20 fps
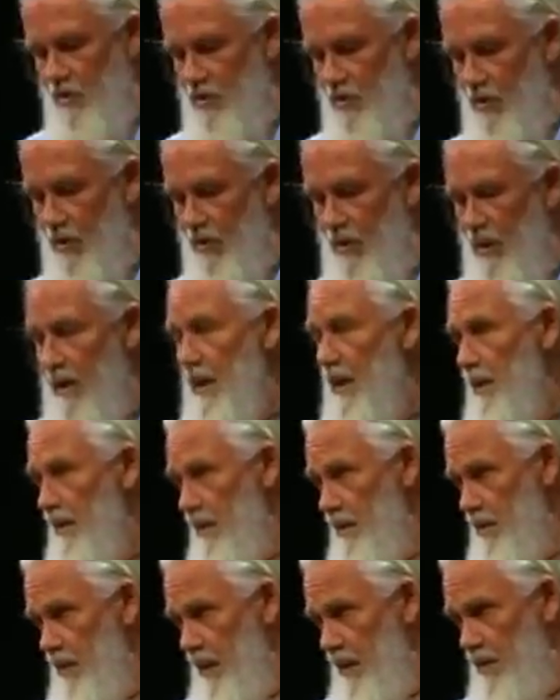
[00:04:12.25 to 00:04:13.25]
So
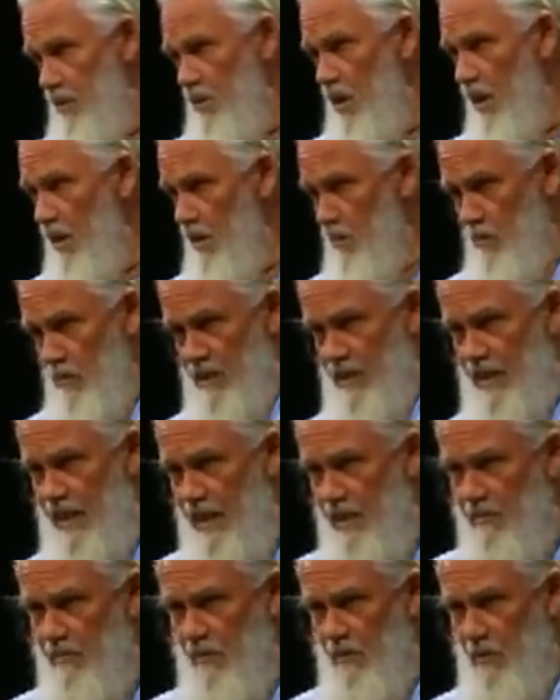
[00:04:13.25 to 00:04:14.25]
they said his heart was
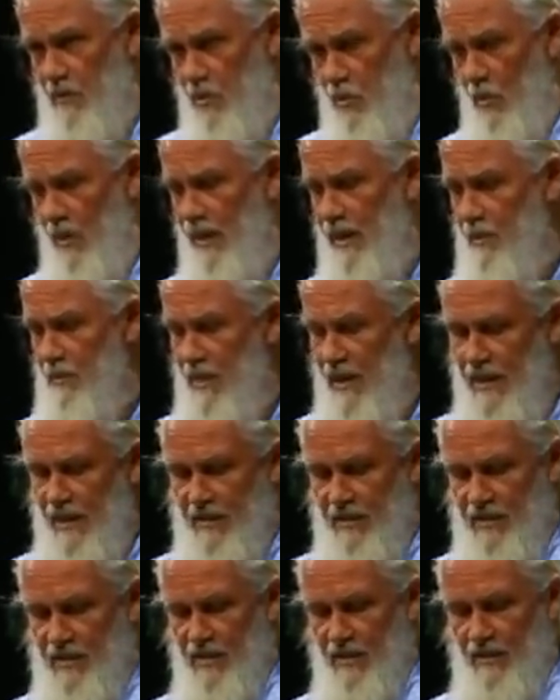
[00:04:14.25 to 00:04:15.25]
dead for 20
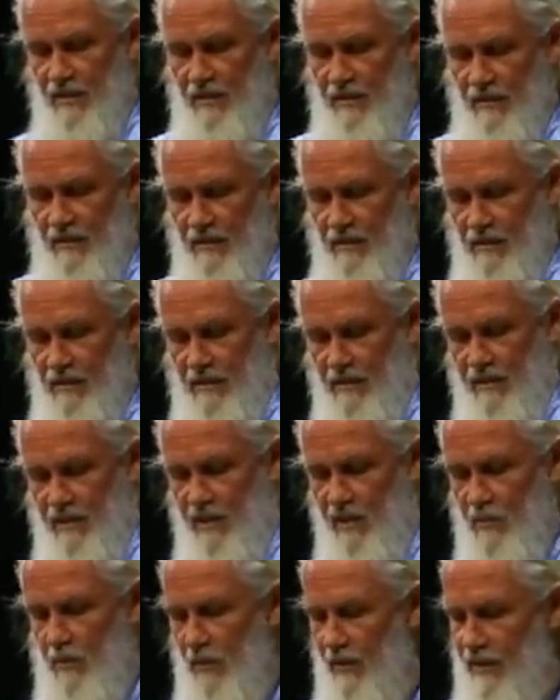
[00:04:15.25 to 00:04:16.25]
minutes. The
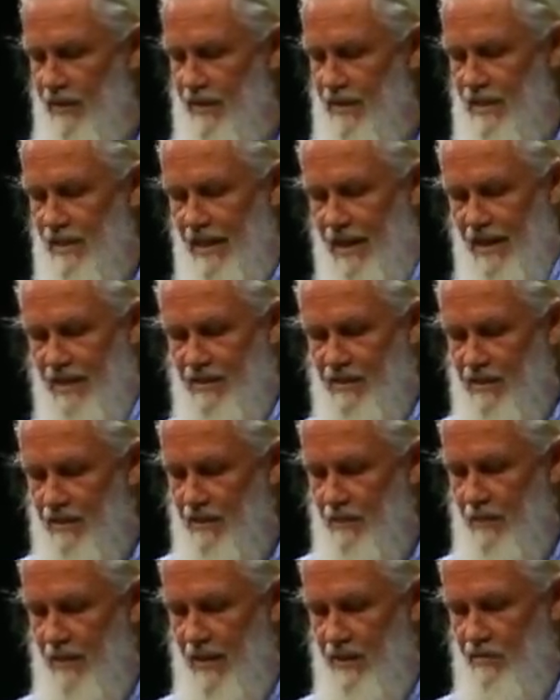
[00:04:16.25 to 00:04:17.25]
experience lasted
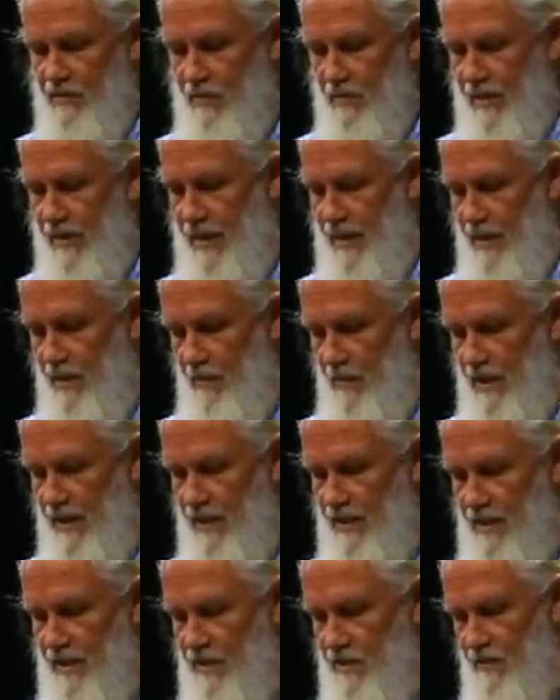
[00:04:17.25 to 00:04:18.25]
about 28
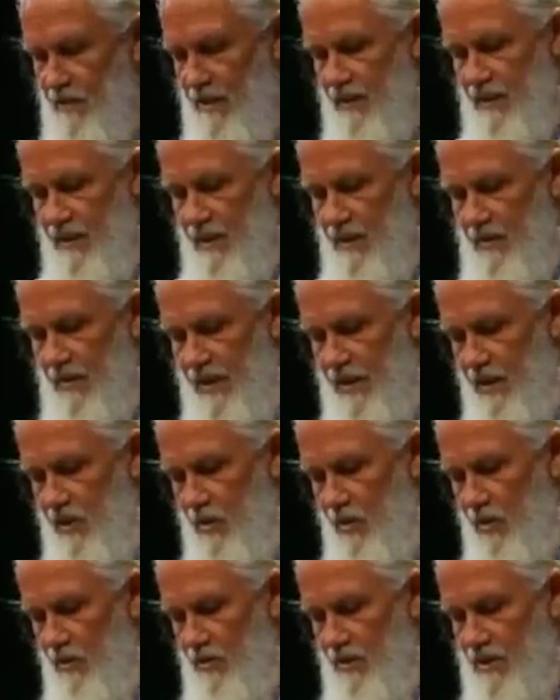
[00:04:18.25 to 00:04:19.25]
minutes, as far as anybody
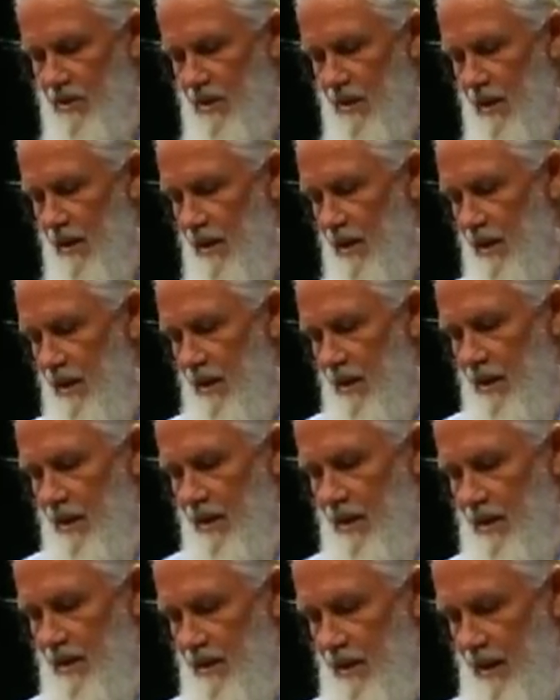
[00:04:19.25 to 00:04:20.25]
knows.
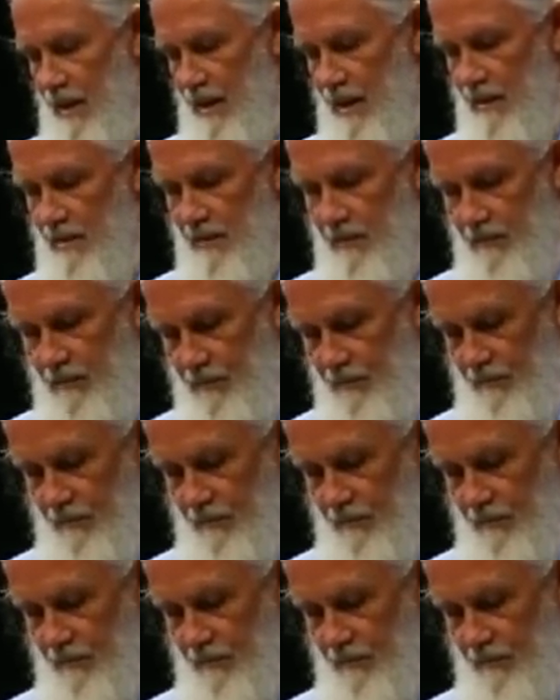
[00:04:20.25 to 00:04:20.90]
And